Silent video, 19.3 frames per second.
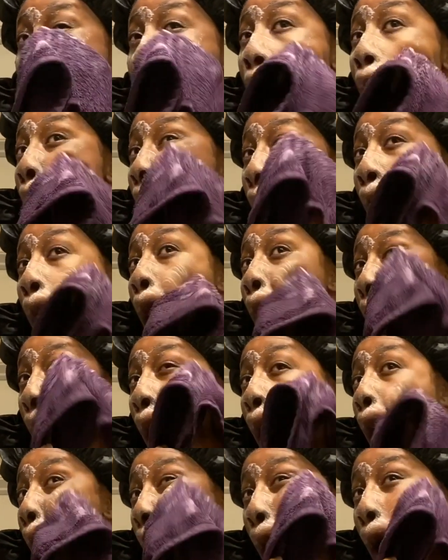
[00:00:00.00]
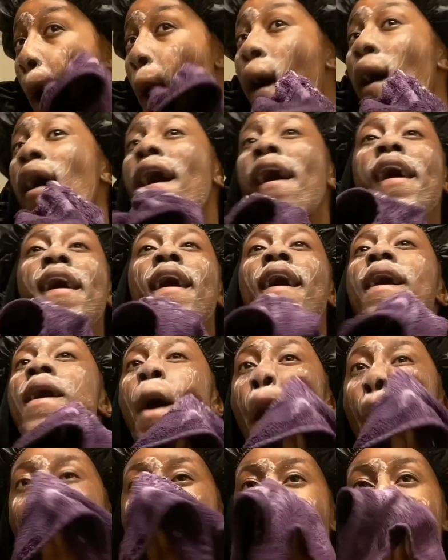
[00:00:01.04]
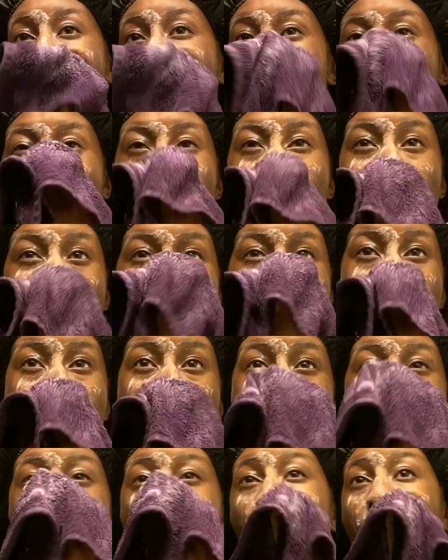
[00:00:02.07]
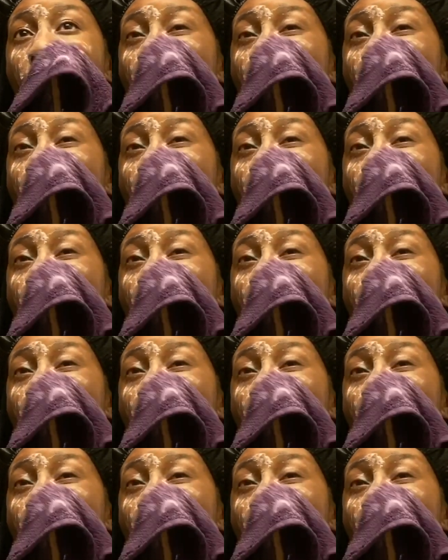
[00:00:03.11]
and so forth. So forth? I don't